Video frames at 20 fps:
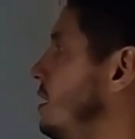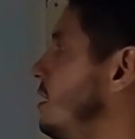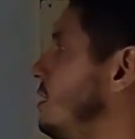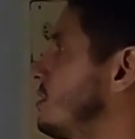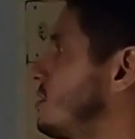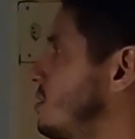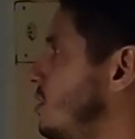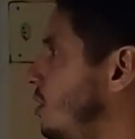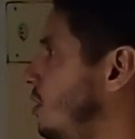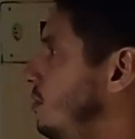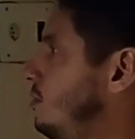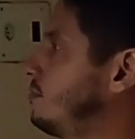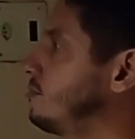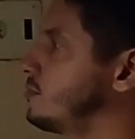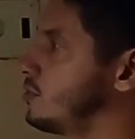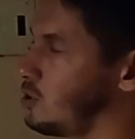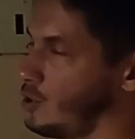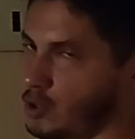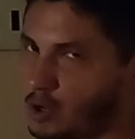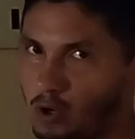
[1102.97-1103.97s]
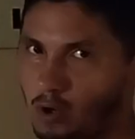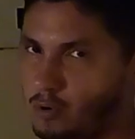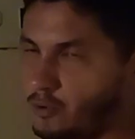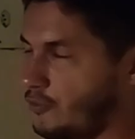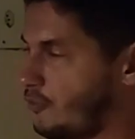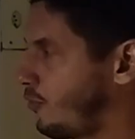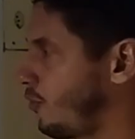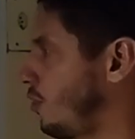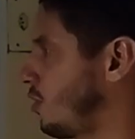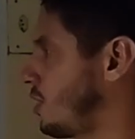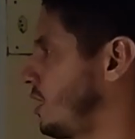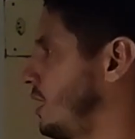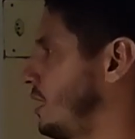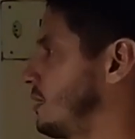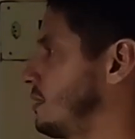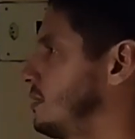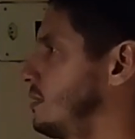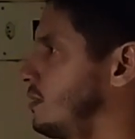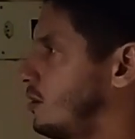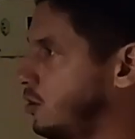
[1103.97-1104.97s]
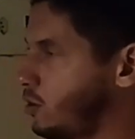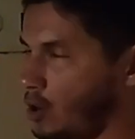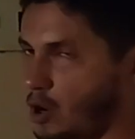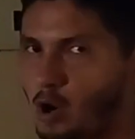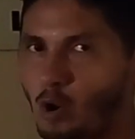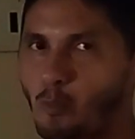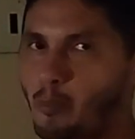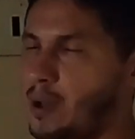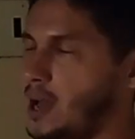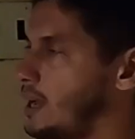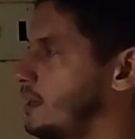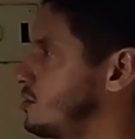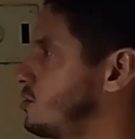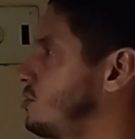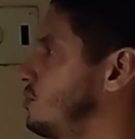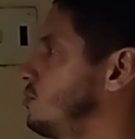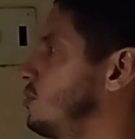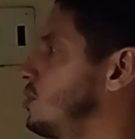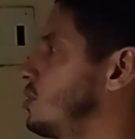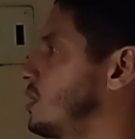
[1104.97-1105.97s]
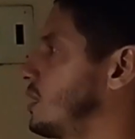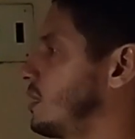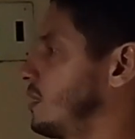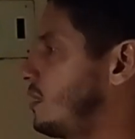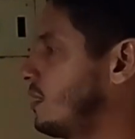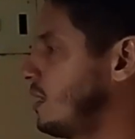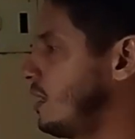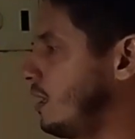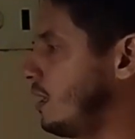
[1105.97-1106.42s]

So go for it. Go back to work.